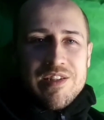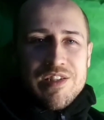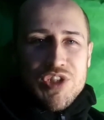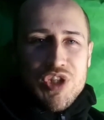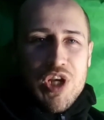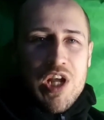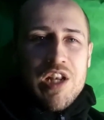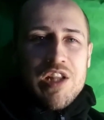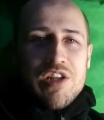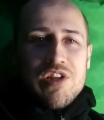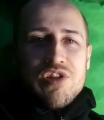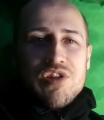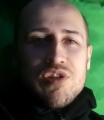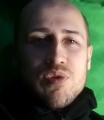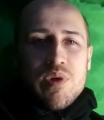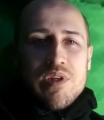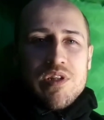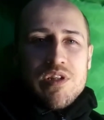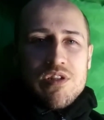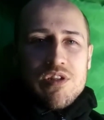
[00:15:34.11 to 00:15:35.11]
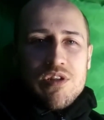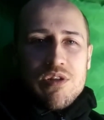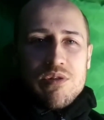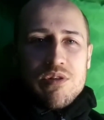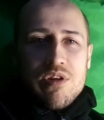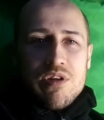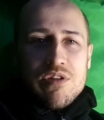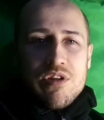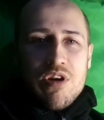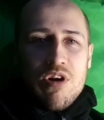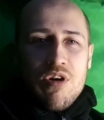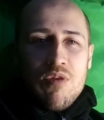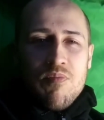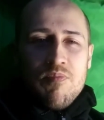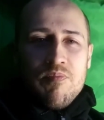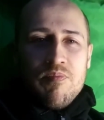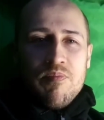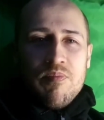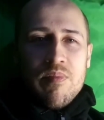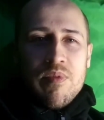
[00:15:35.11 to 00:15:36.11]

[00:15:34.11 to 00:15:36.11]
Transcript: Challenge22.com.